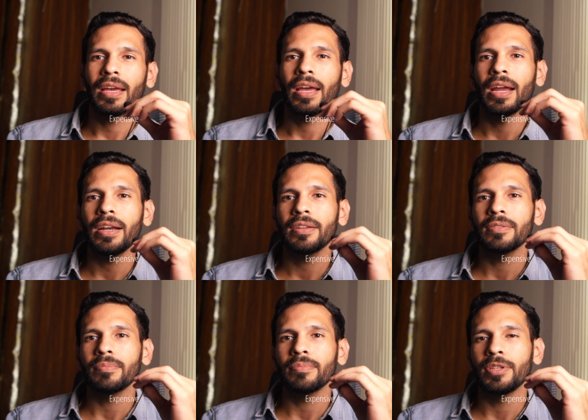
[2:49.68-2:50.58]
and
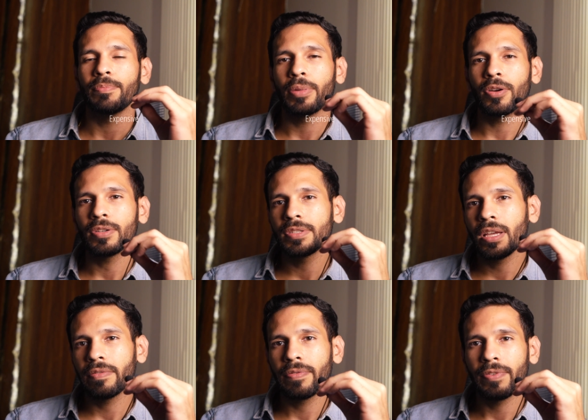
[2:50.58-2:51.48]
because they
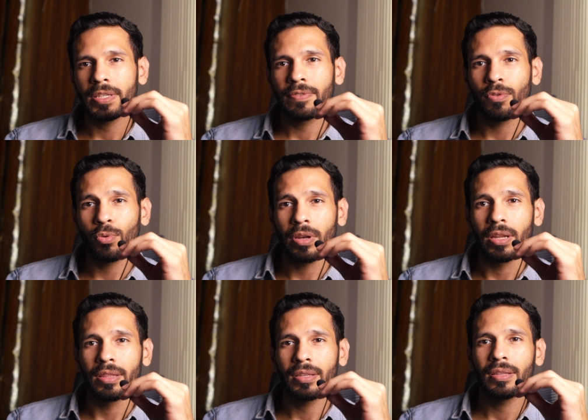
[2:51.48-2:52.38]
have a fixed focal
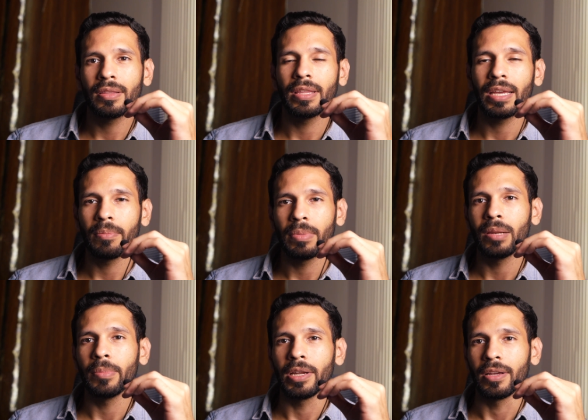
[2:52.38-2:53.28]
length, they can be
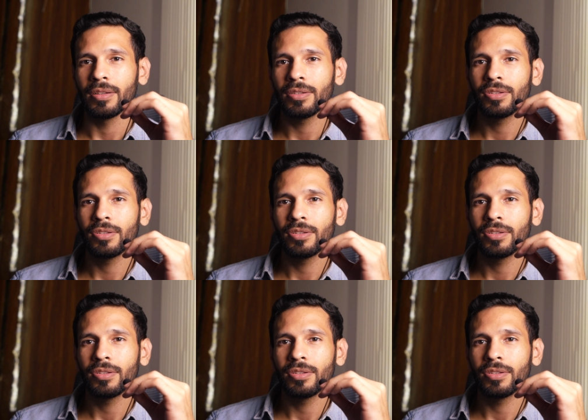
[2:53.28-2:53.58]
limiting.